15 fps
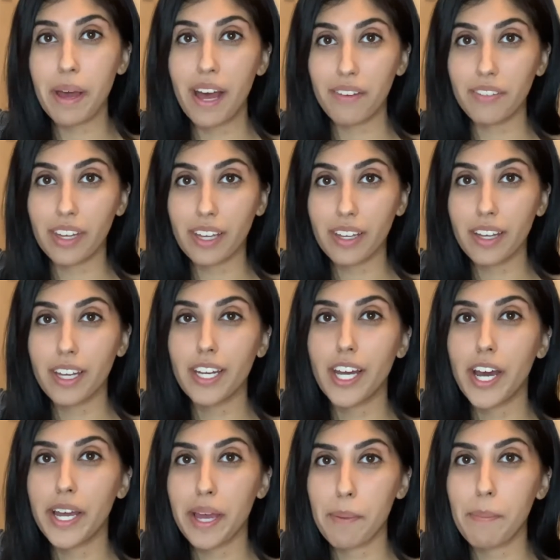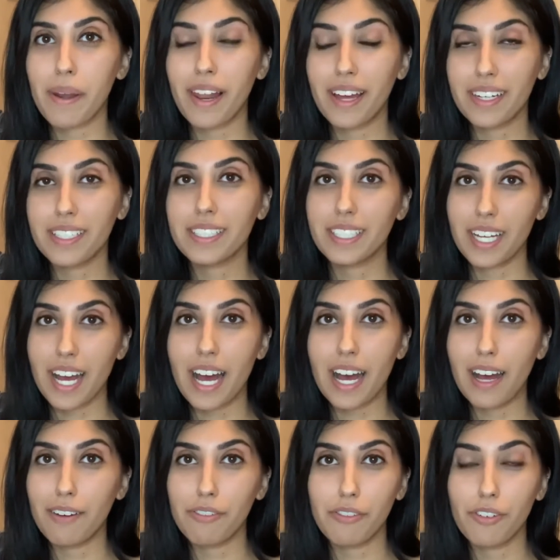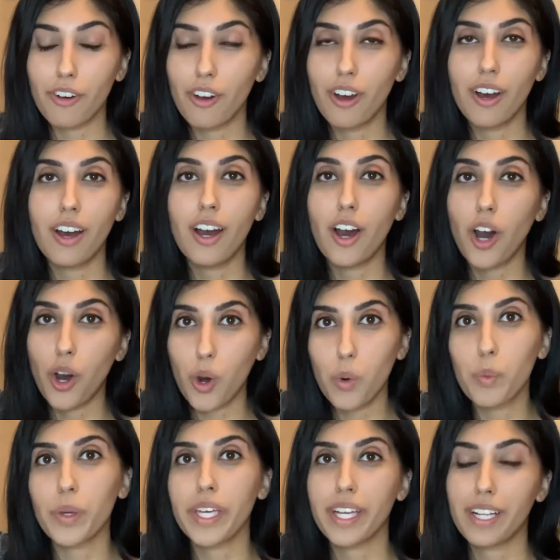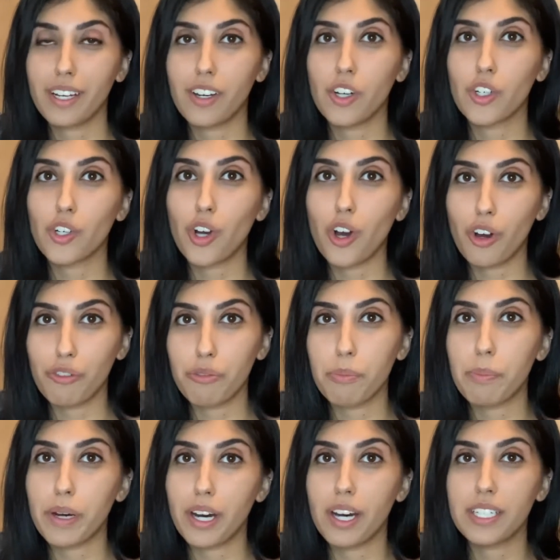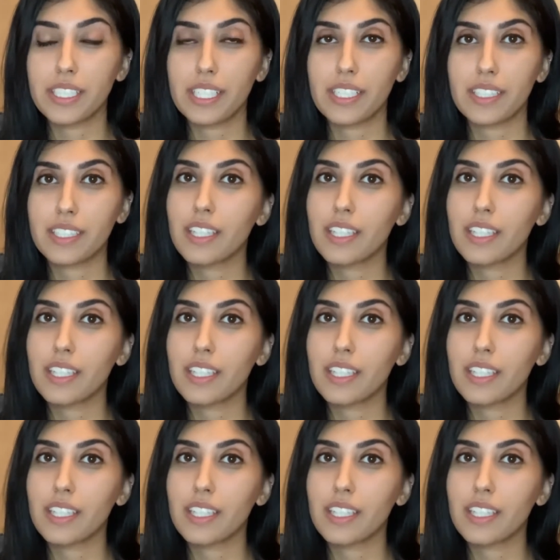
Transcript: having and I am planning to have a whole week long of parties.